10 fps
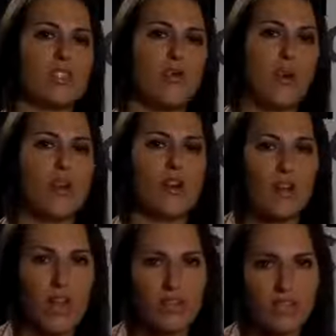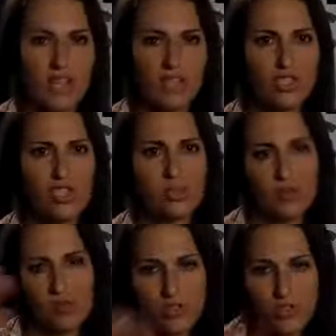as a part of the conversation as
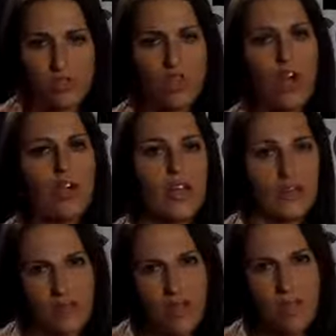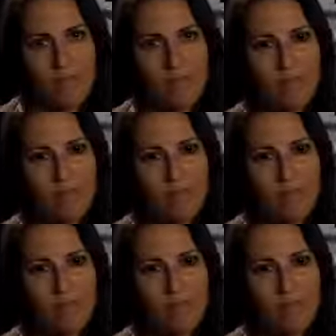opposed to you talking to them.